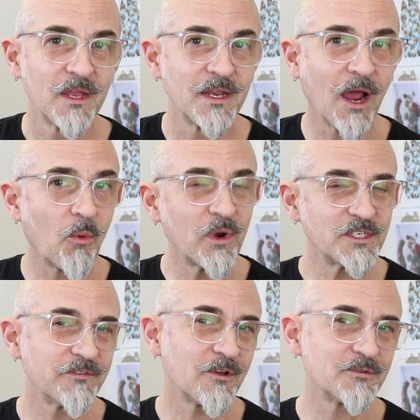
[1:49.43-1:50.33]
Now,
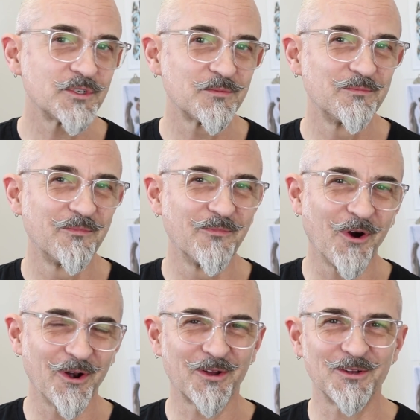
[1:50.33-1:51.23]
which of those
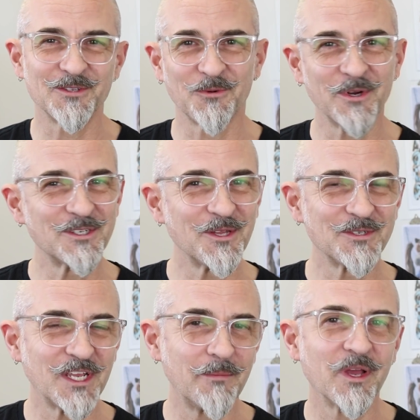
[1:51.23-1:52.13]
articles or which of
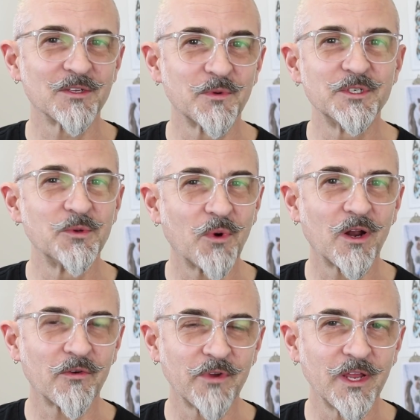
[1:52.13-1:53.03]
those emails would you
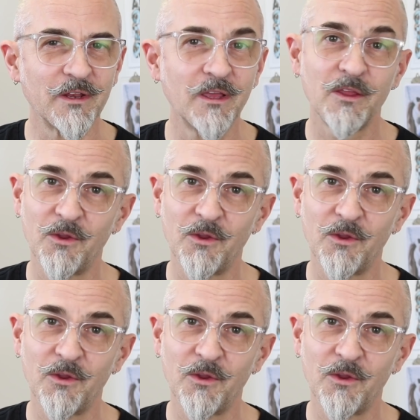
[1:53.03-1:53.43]
want to read?